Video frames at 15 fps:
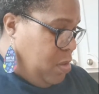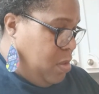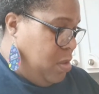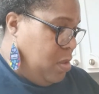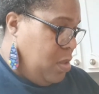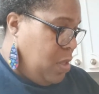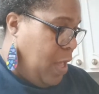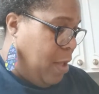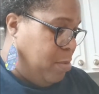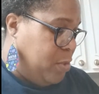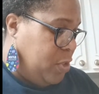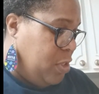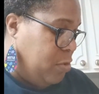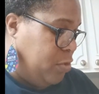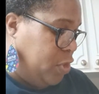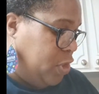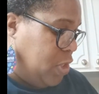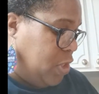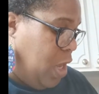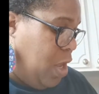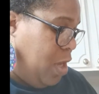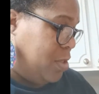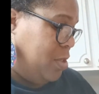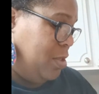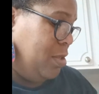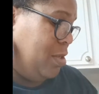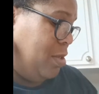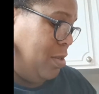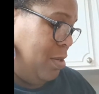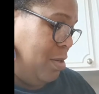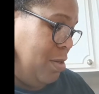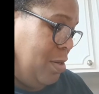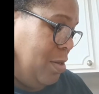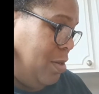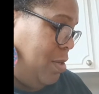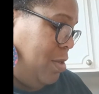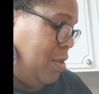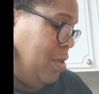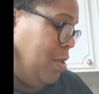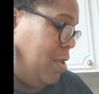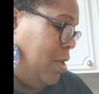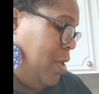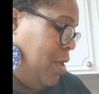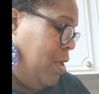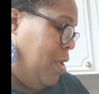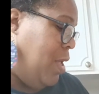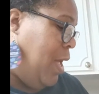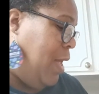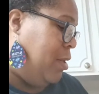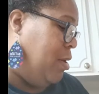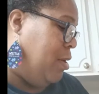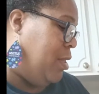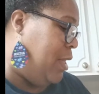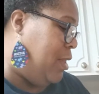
I was so shocked. I looked at the